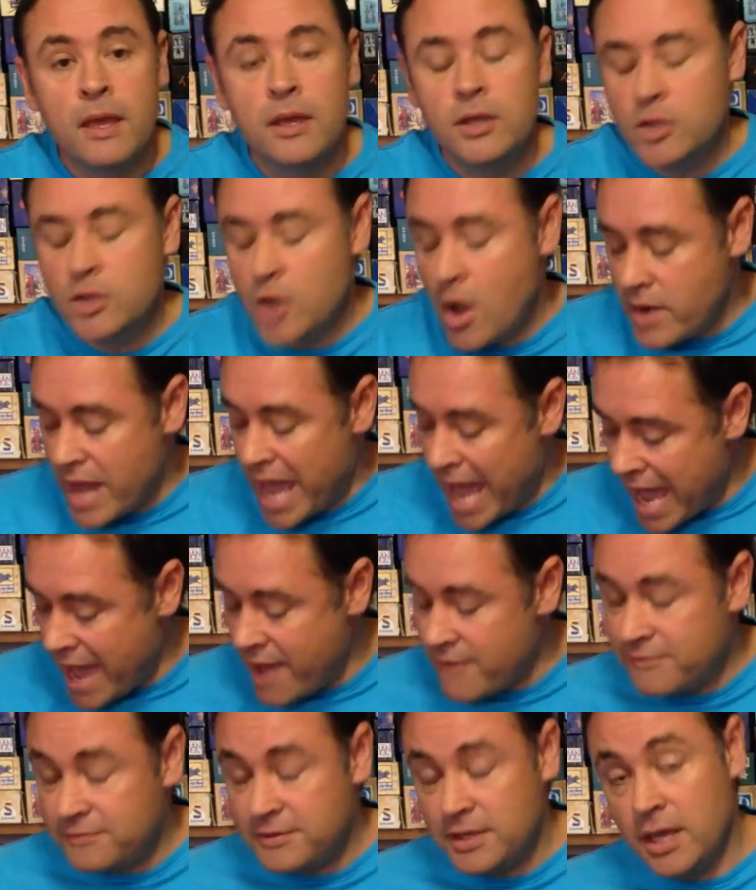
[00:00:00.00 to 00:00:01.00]
You don't
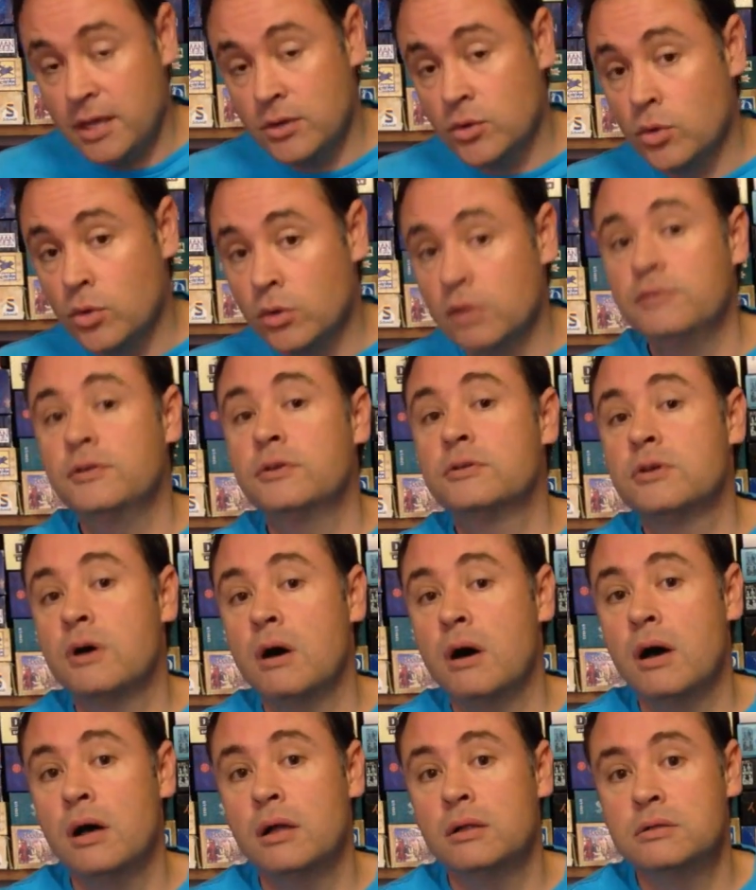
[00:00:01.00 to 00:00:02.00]
have to get all of your
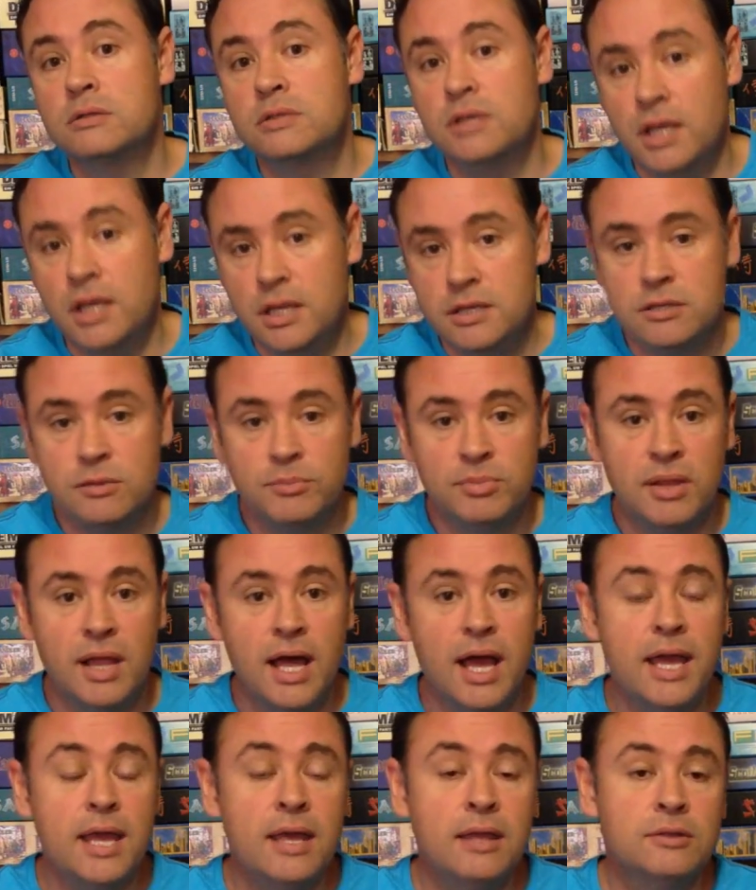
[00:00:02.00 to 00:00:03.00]
tiles into
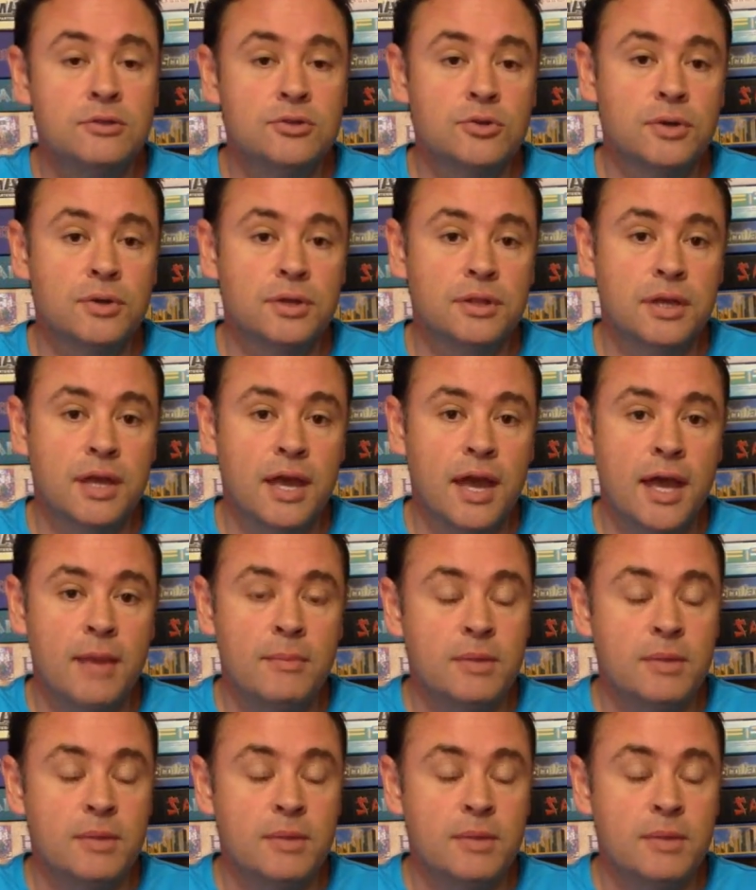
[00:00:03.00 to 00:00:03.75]
play during the game,